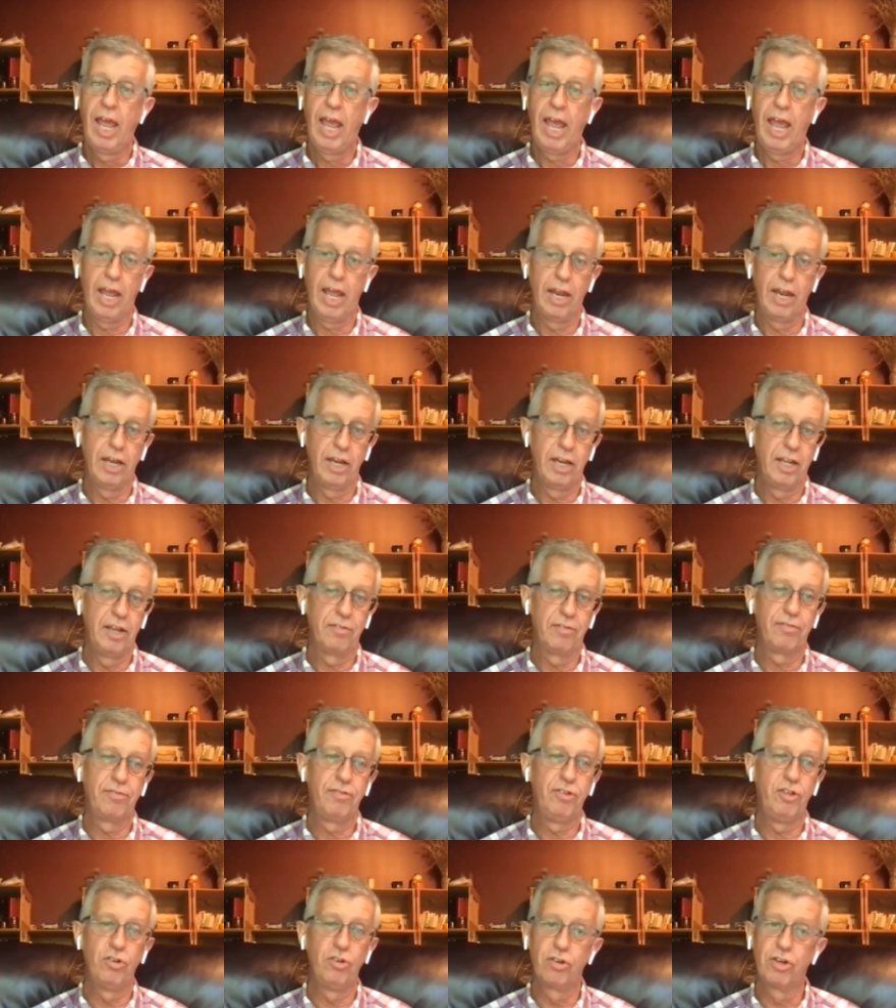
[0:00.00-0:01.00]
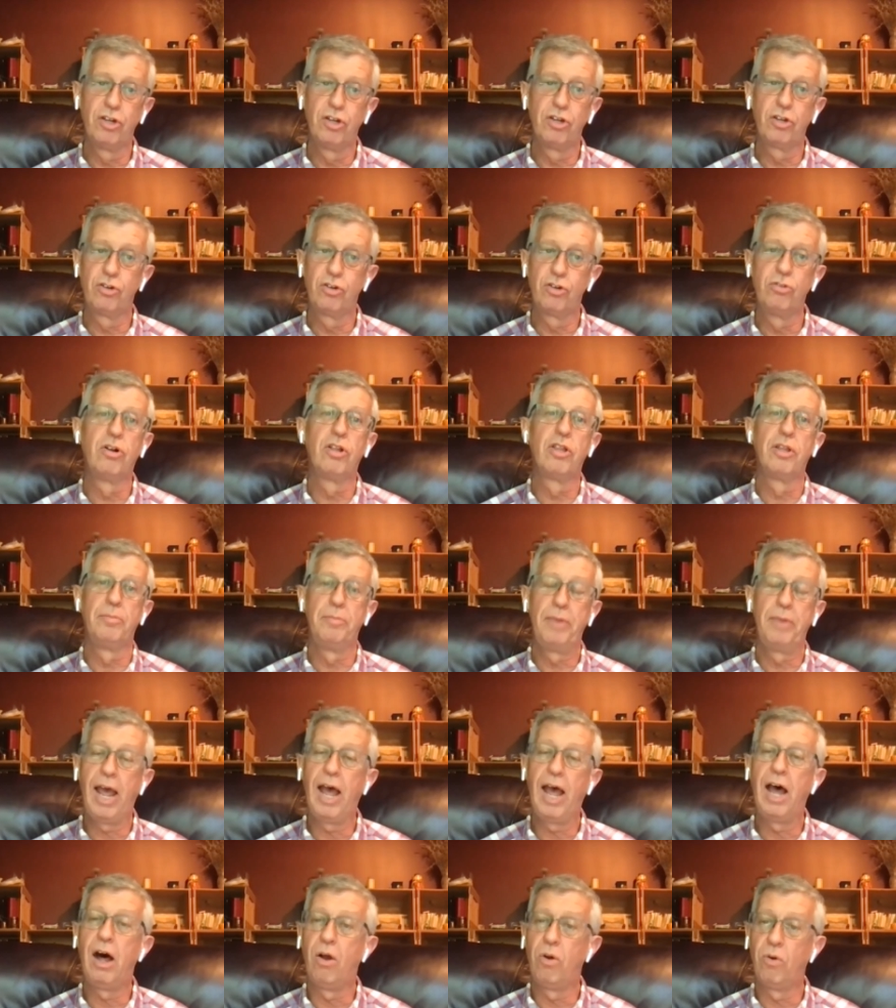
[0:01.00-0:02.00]
And if you can cool
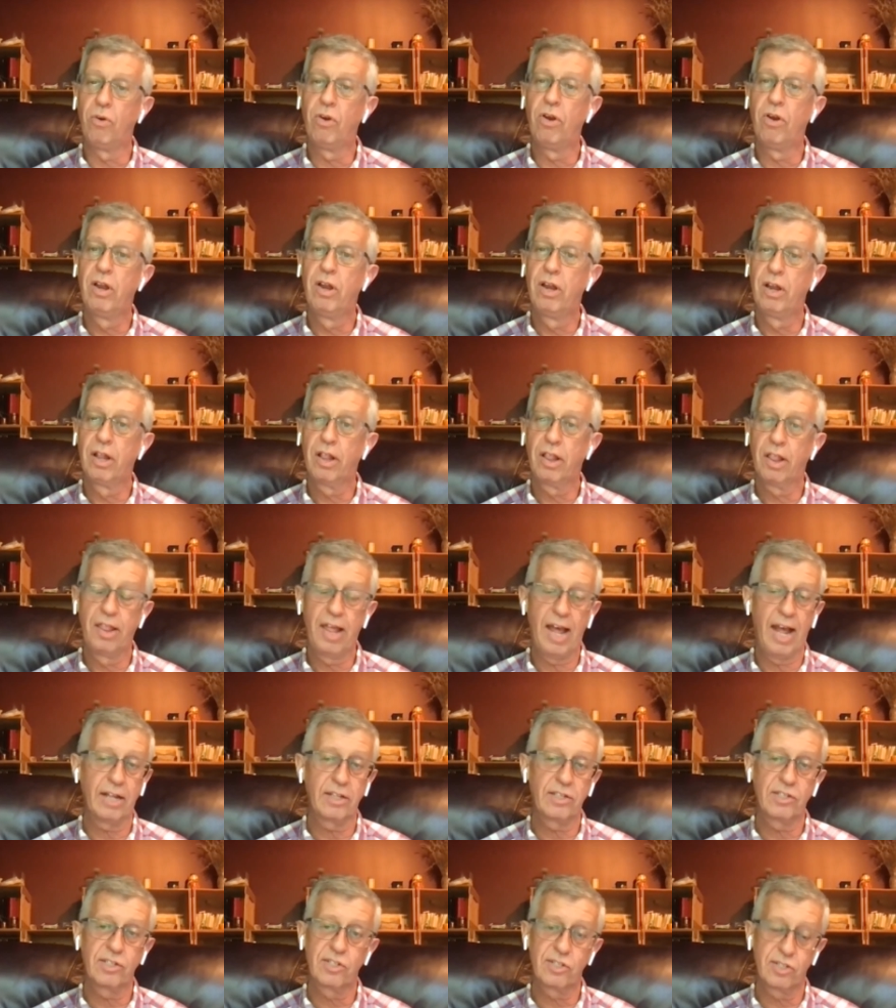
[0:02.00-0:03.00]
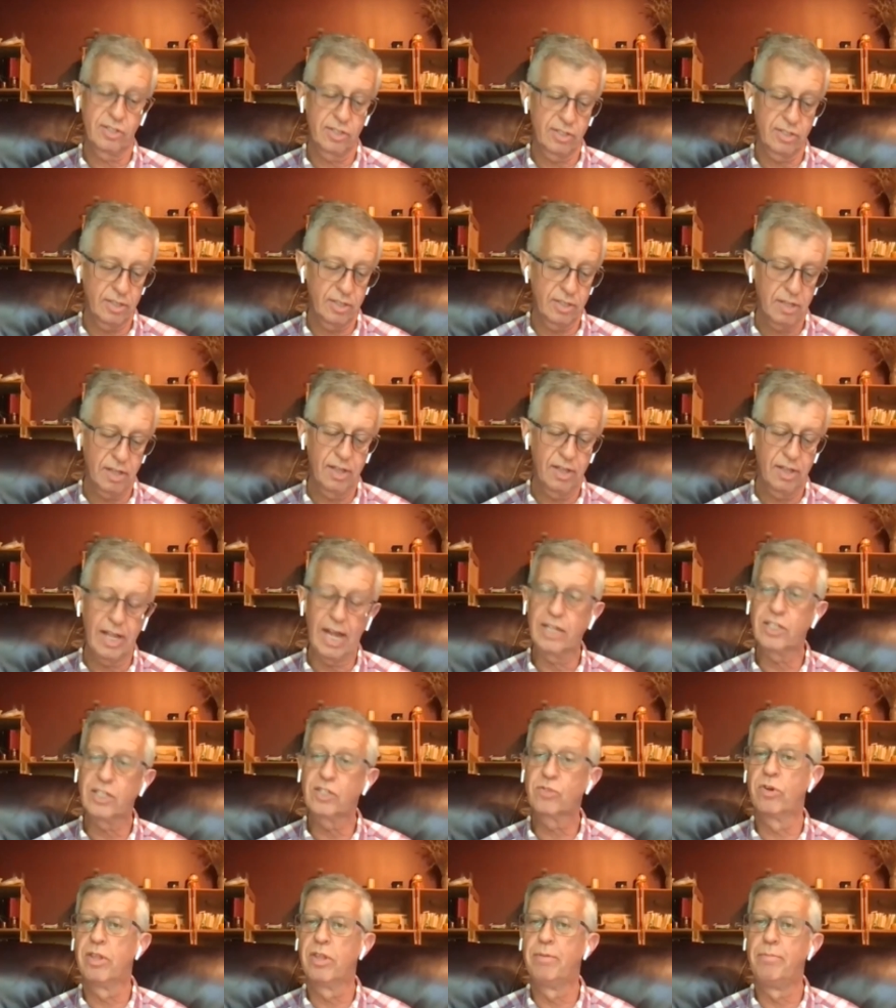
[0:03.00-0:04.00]
them down, that's
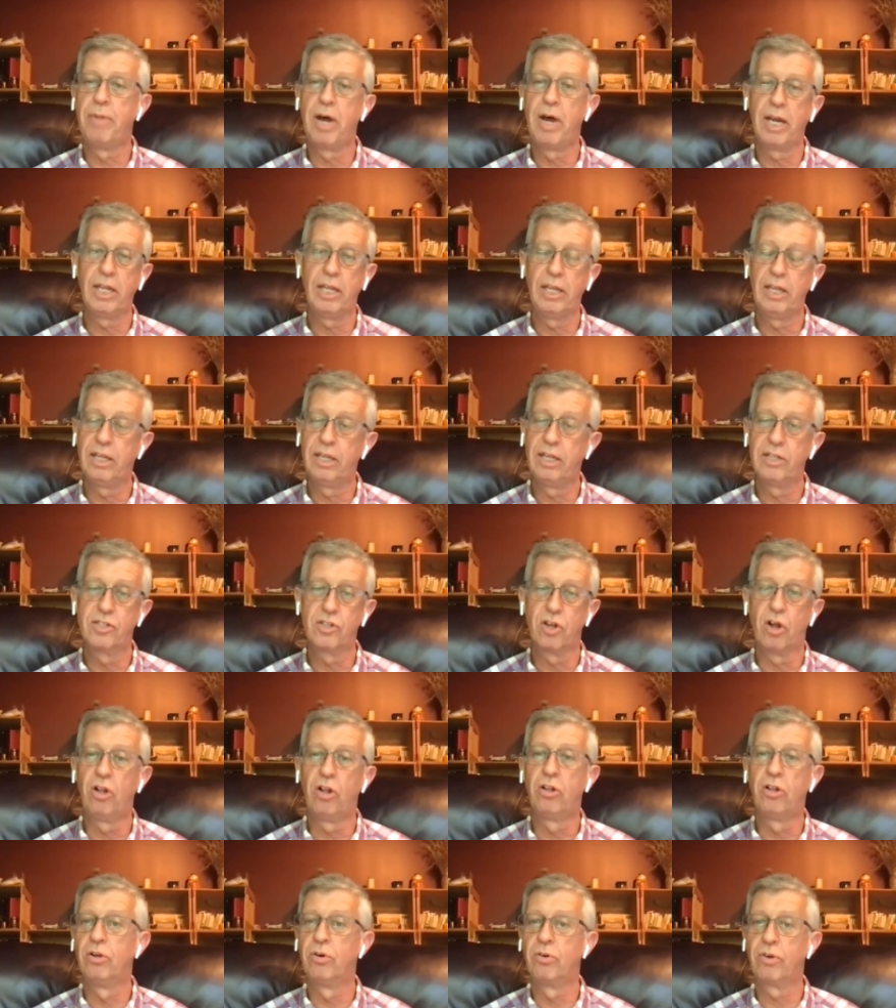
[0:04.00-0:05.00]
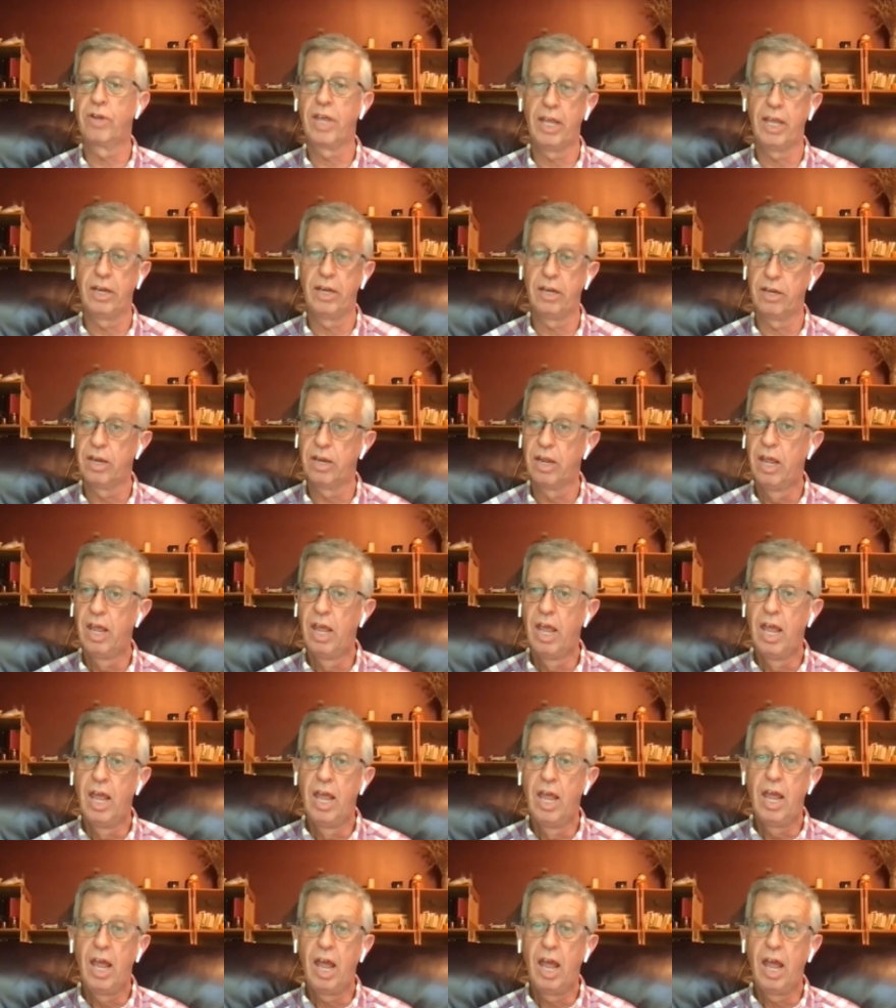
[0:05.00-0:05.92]
that's where the money is all located. Yeah.